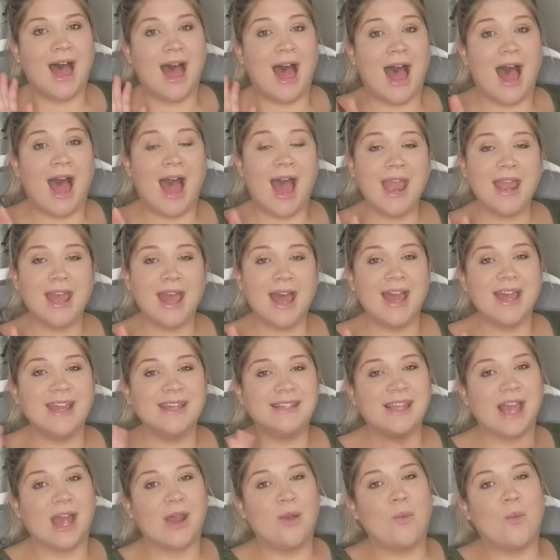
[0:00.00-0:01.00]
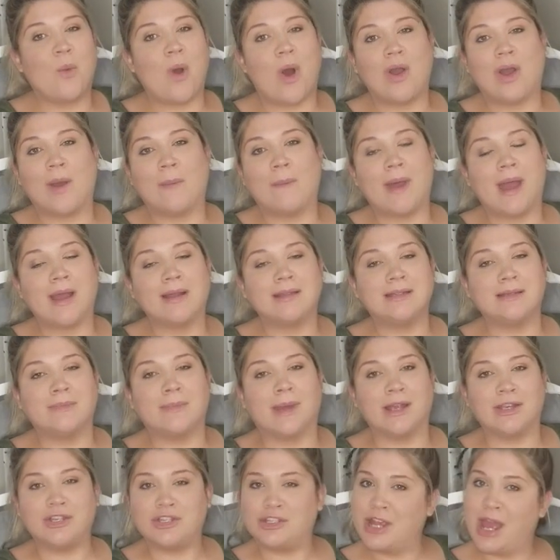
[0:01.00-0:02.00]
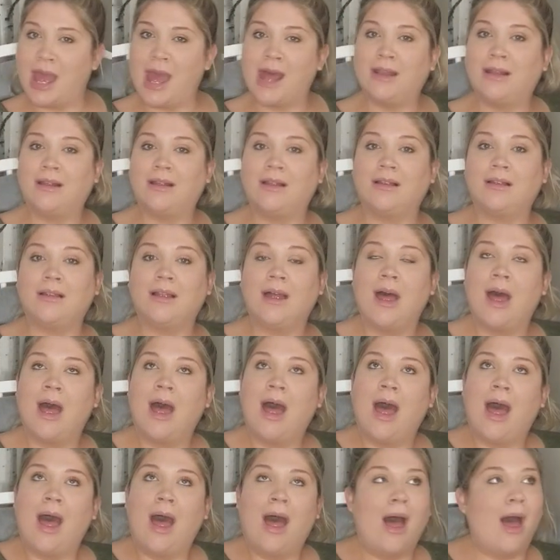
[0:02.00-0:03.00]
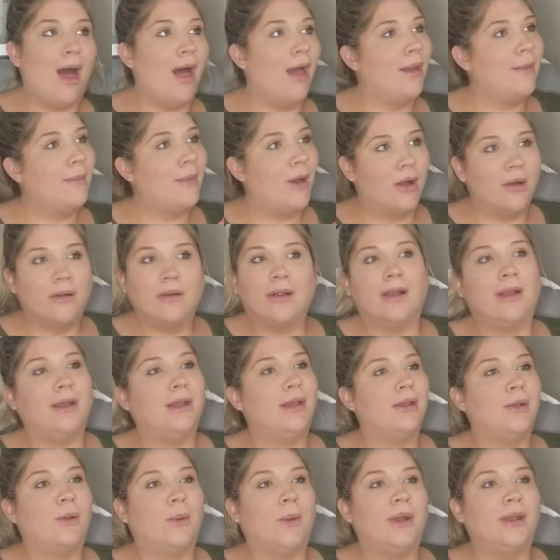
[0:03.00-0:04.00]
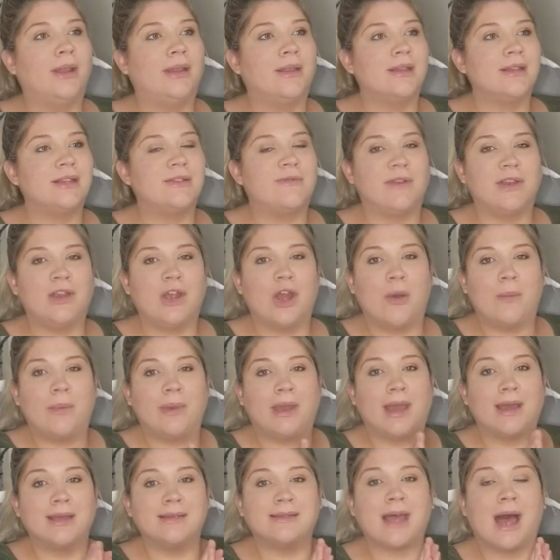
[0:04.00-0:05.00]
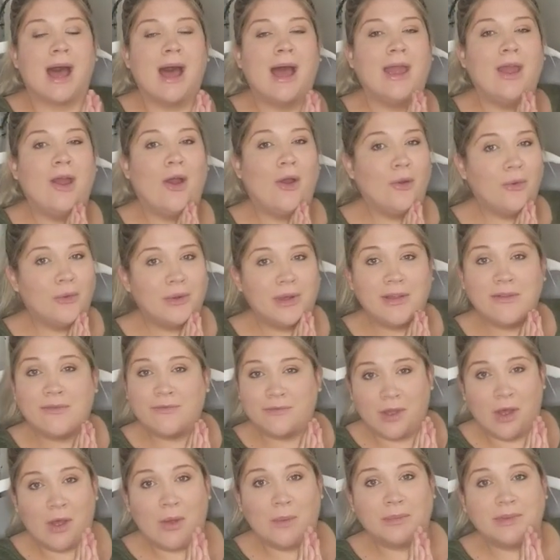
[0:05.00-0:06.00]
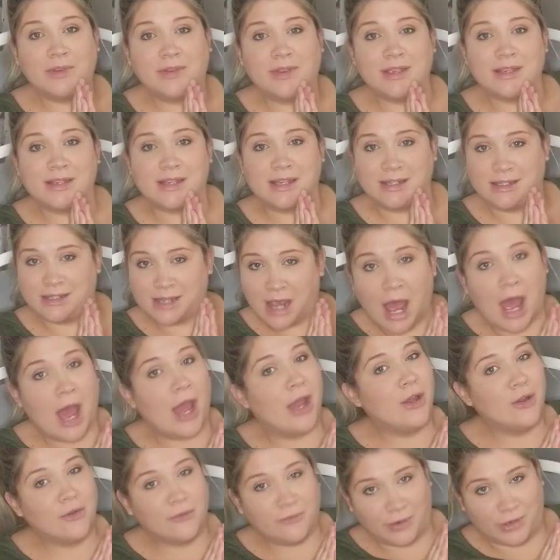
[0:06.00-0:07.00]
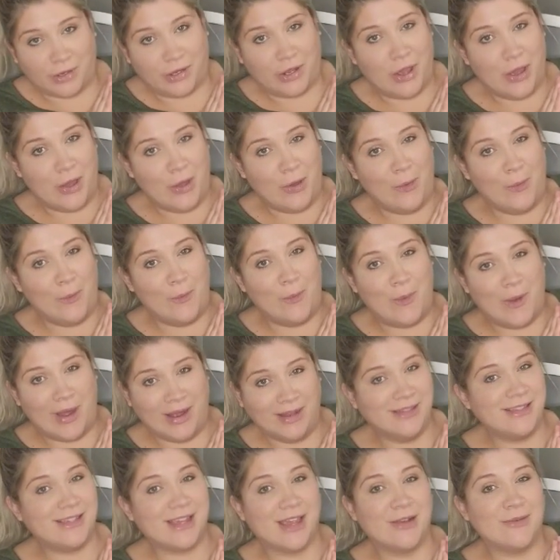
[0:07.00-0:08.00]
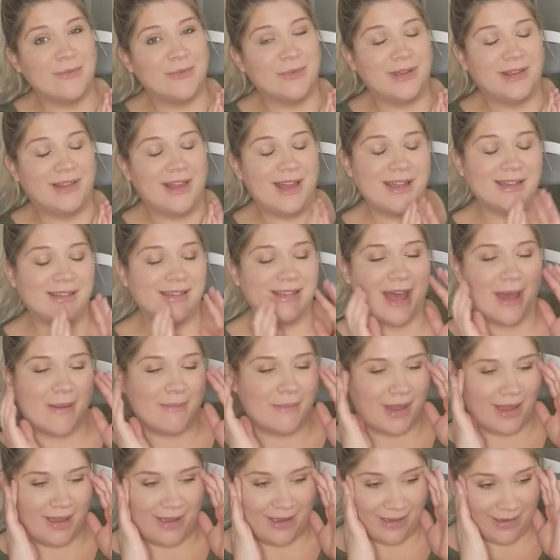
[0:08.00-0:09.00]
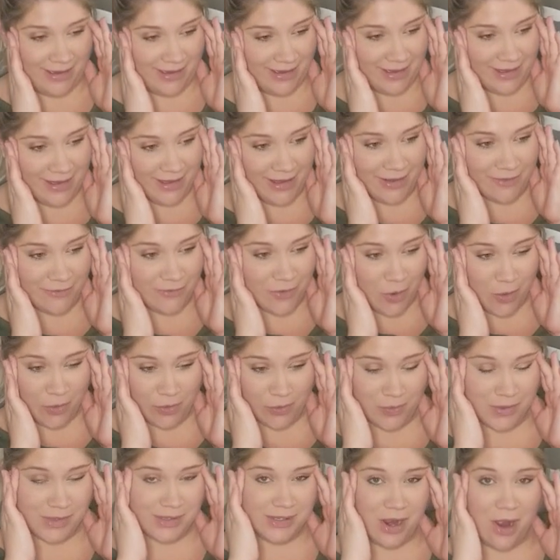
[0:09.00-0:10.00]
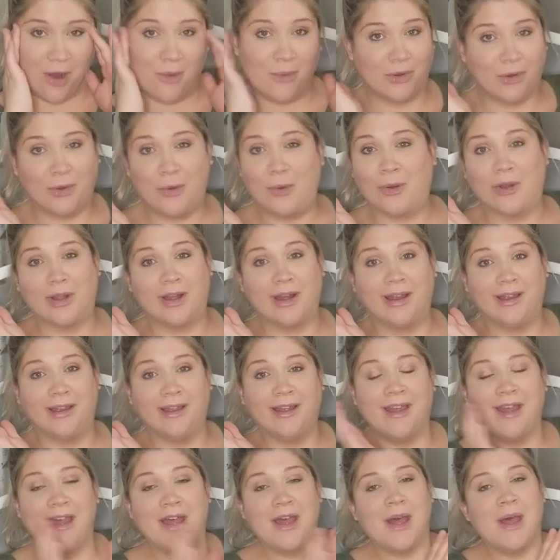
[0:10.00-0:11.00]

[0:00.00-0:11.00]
Hi guys, and welcome back to my channel. I am already annoyed in this video because I already filmed this entire video once and realized that my phone was not recording.